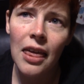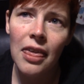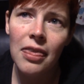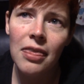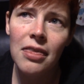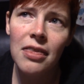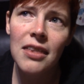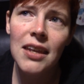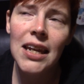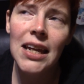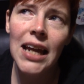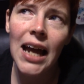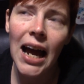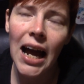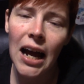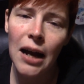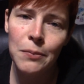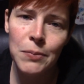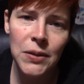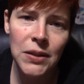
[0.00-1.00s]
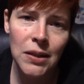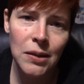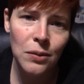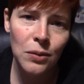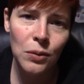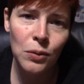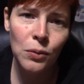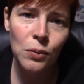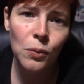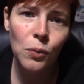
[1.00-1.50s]
the
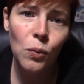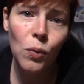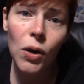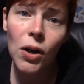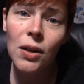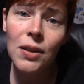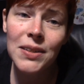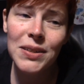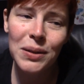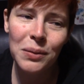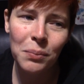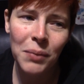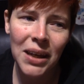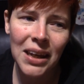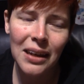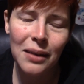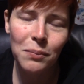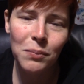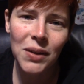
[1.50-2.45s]
absolute world to me,